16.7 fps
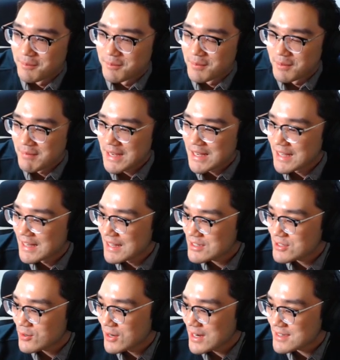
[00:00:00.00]
But man,
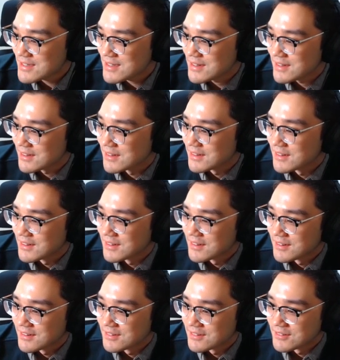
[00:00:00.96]
that's crazy.
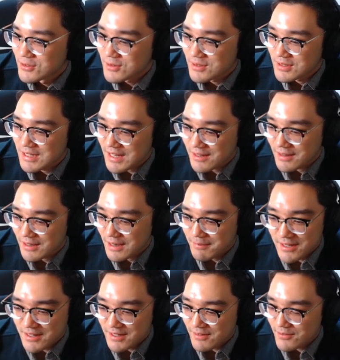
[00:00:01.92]
Dude, yeah,
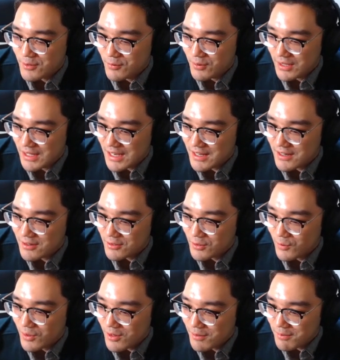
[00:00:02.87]
I'm not even relying on
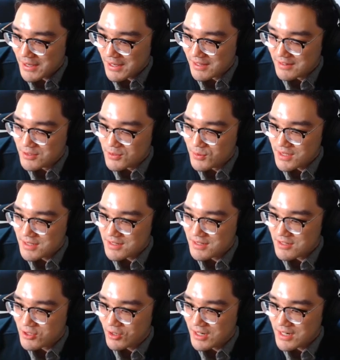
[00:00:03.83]
the wall pants. What is
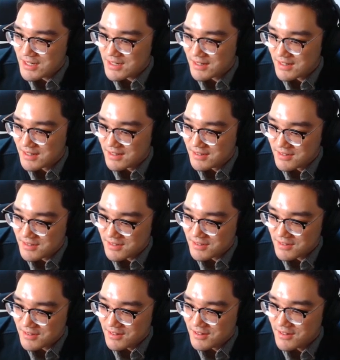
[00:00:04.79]
this
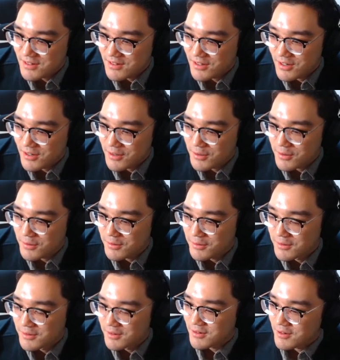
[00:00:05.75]
craziness? Yo,
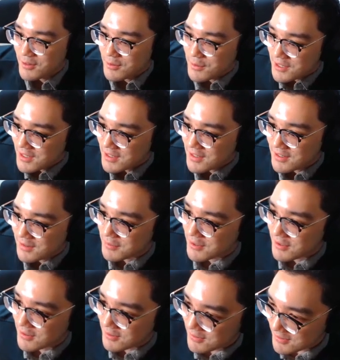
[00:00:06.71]
Nobunaga,
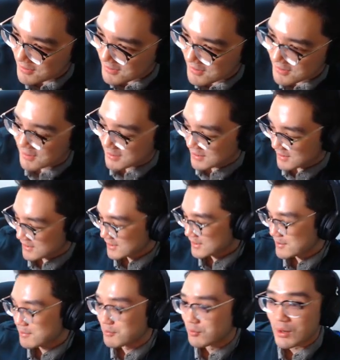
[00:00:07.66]
bro.
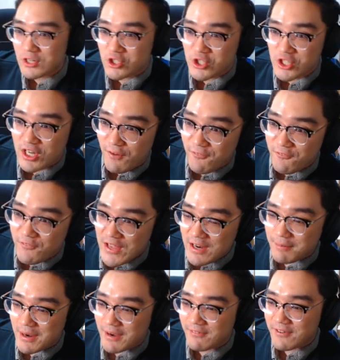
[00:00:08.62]
Where's she gonna fit
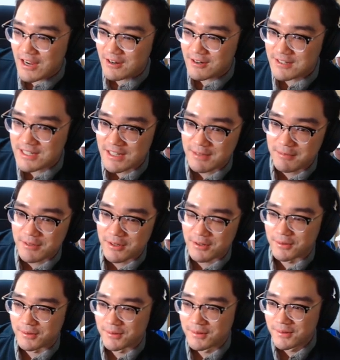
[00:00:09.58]
on my fire team,
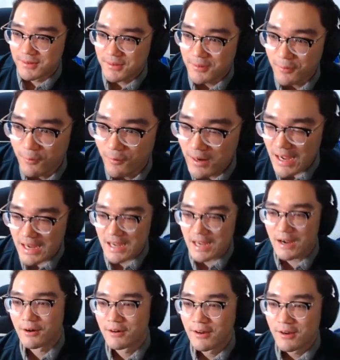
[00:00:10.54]
though? I
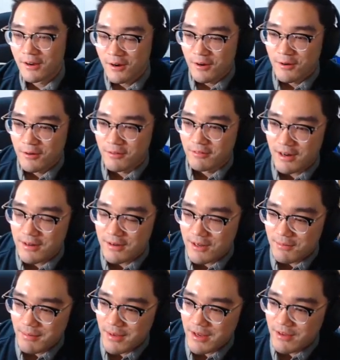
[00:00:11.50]
got... Right
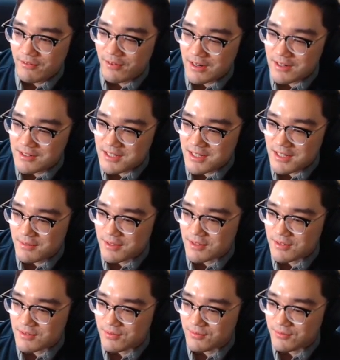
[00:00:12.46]
now, my main fire team
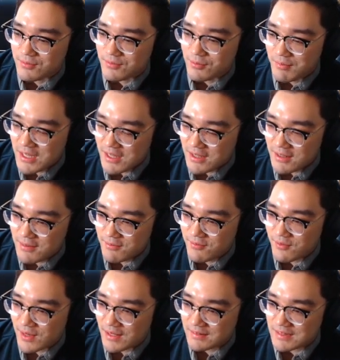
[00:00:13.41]
is Mym,
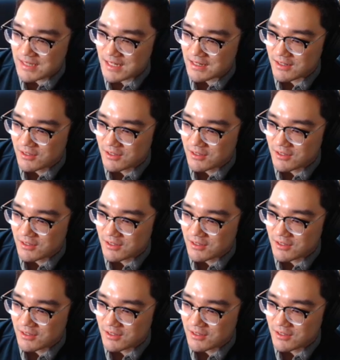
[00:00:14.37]
Valentine,